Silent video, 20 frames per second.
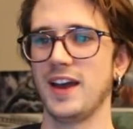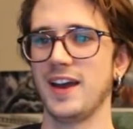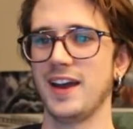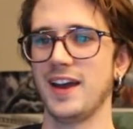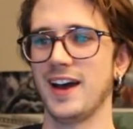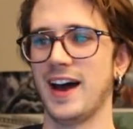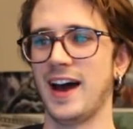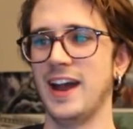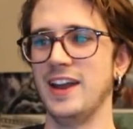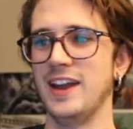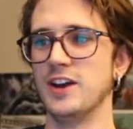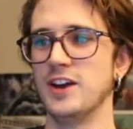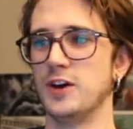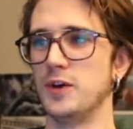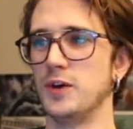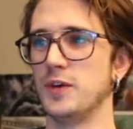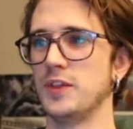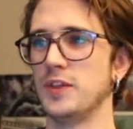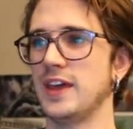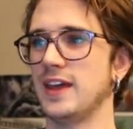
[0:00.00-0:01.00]
I
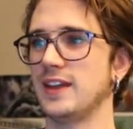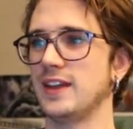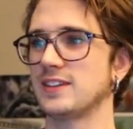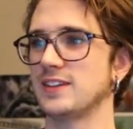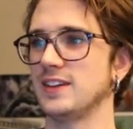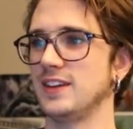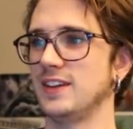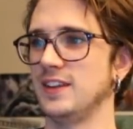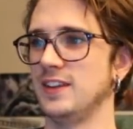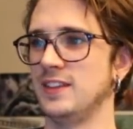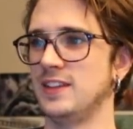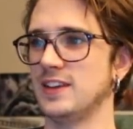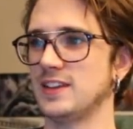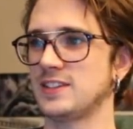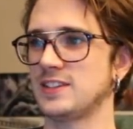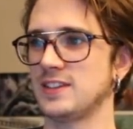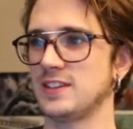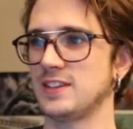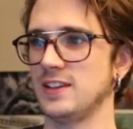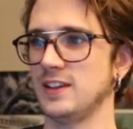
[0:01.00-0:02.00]
know that
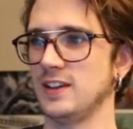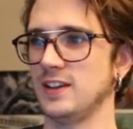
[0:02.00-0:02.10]
this